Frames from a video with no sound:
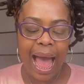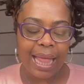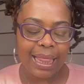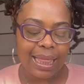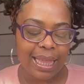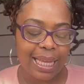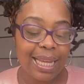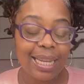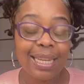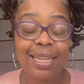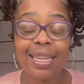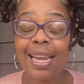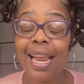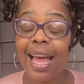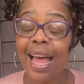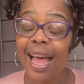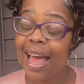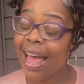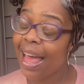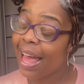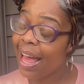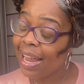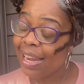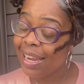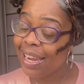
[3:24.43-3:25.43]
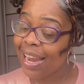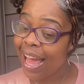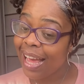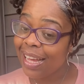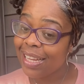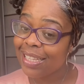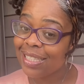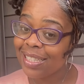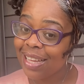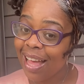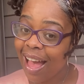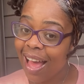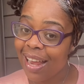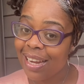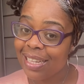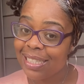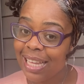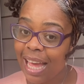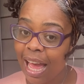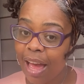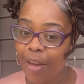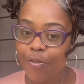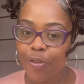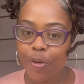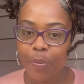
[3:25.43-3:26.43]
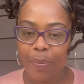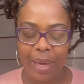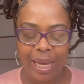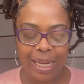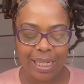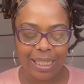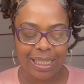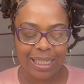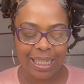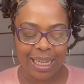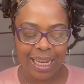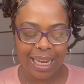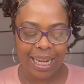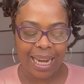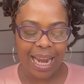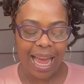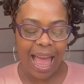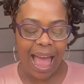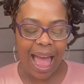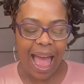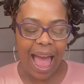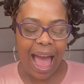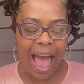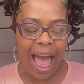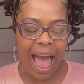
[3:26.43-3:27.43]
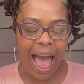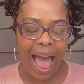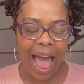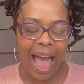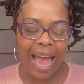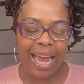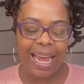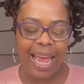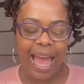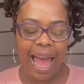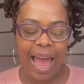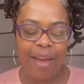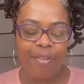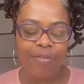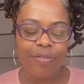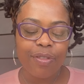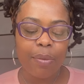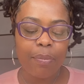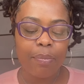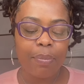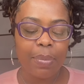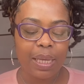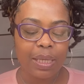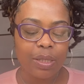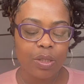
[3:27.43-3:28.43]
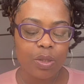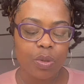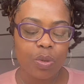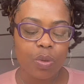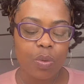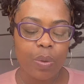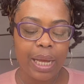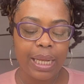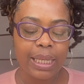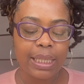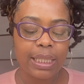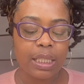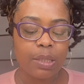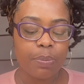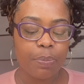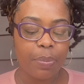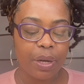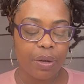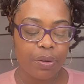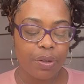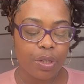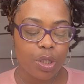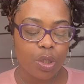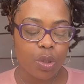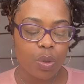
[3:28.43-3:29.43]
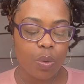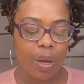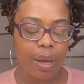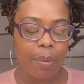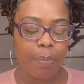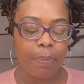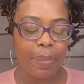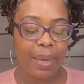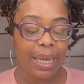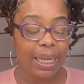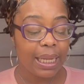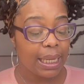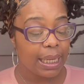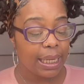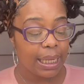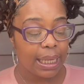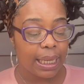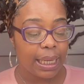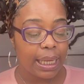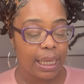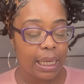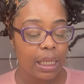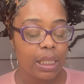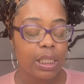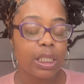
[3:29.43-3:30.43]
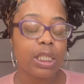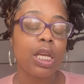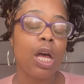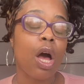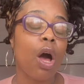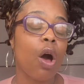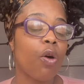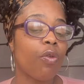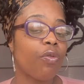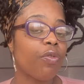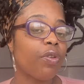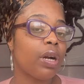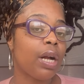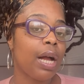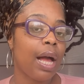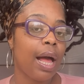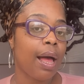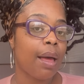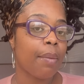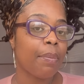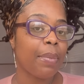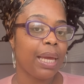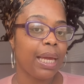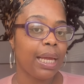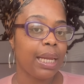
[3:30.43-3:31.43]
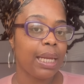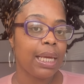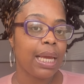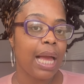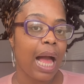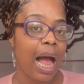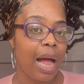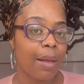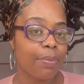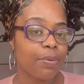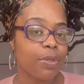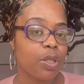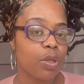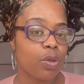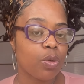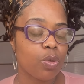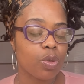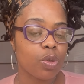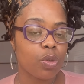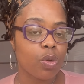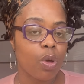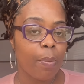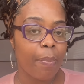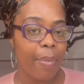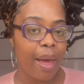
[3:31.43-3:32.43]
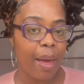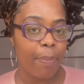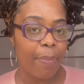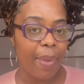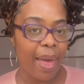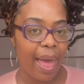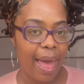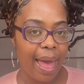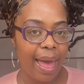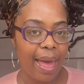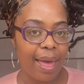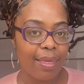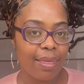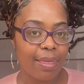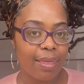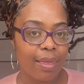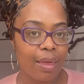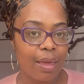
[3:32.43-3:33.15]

The next goddess affirmation, I have the mental and spiritual ability to overcome any obstacles on my path.